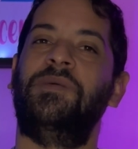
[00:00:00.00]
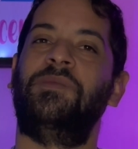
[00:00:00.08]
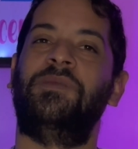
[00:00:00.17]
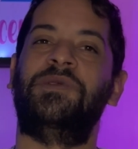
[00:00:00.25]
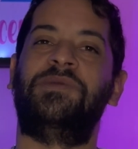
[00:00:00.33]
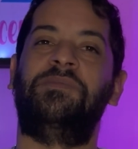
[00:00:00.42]

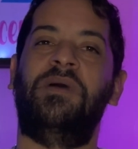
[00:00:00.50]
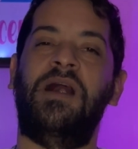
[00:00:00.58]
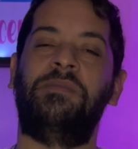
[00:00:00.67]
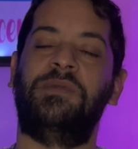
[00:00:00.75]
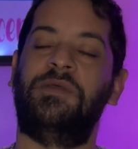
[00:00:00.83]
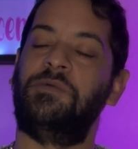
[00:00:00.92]
What's
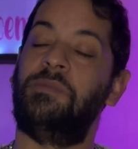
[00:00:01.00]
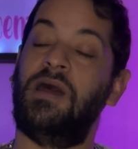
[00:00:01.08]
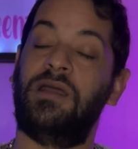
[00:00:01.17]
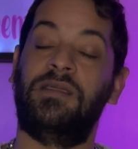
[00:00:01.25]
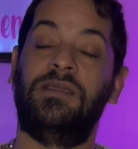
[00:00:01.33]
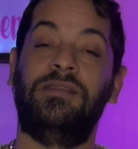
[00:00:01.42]
poppin',
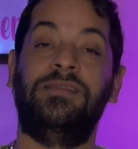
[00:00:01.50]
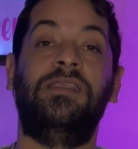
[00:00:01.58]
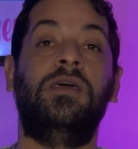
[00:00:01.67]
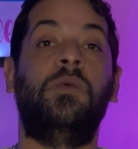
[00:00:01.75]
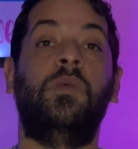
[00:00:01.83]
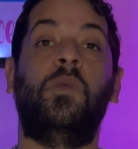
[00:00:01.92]
everybody?
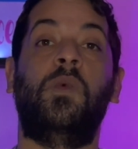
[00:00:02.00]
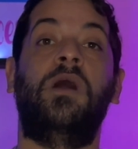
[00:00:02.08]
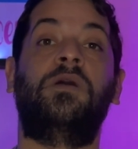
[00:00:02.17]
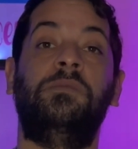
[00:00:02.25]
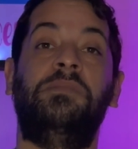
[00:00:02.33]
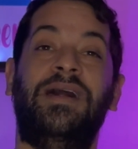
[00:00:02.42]

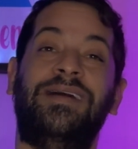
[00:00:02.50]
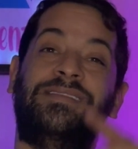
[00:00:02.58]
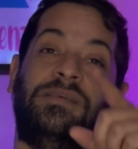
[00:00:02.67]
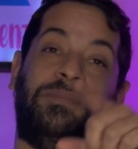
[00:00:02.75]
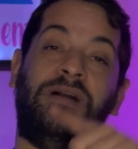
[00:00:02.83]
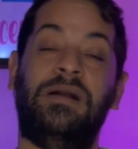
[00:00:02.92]
Welcome back
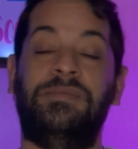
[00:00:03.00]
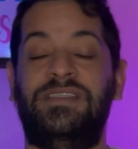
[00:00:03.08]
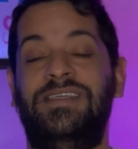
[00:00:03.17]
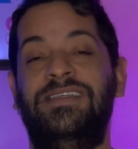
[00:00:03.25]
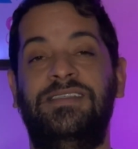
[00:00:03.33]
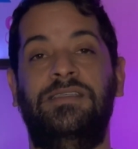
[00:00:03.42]
to Pop
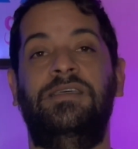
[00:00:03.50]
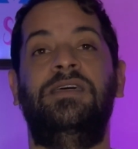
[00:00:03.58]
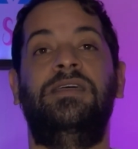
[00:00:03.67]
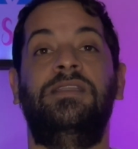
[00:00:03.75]
Sense.